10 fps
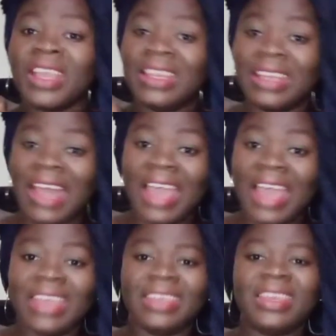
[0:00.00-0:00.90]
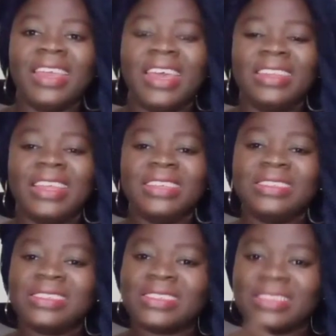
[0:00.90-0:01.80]
like, and
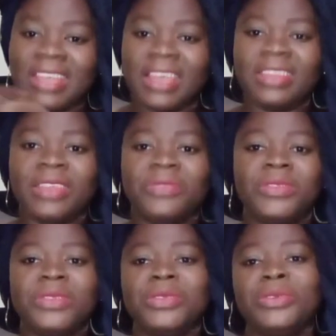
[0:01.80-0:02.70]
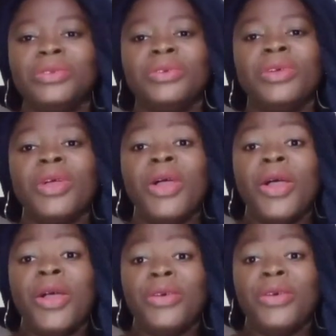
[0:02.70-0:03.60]
then share the video
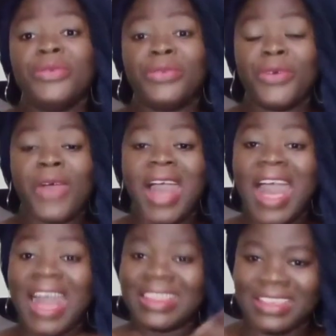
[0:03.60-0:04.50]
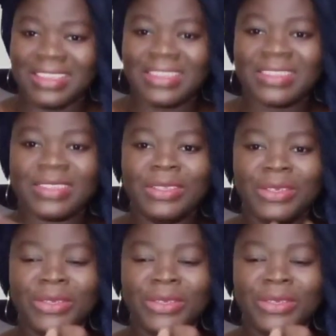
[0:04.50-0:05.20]
for others.